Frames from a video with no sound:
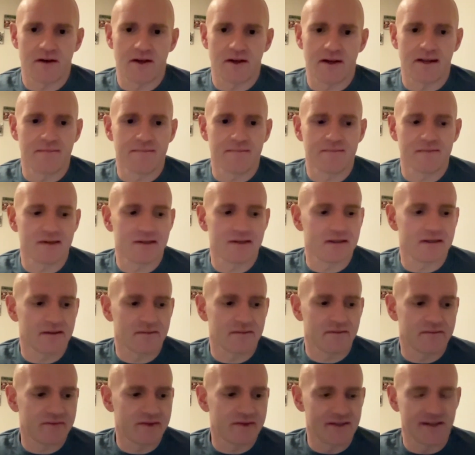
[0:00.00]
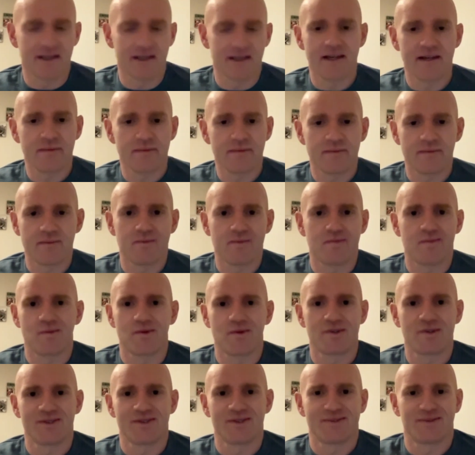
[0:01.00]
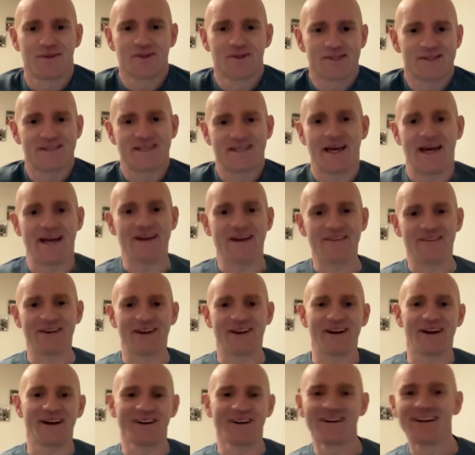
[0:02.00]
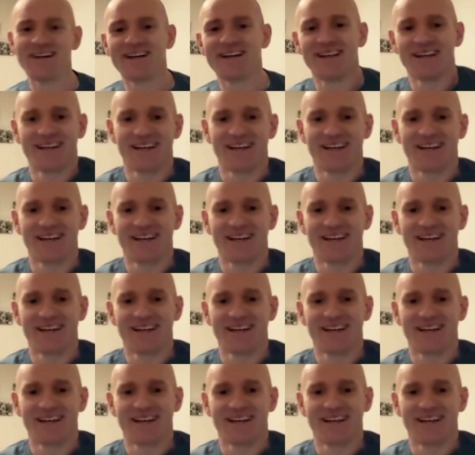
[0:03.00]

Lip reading: Like, Vasily was down there,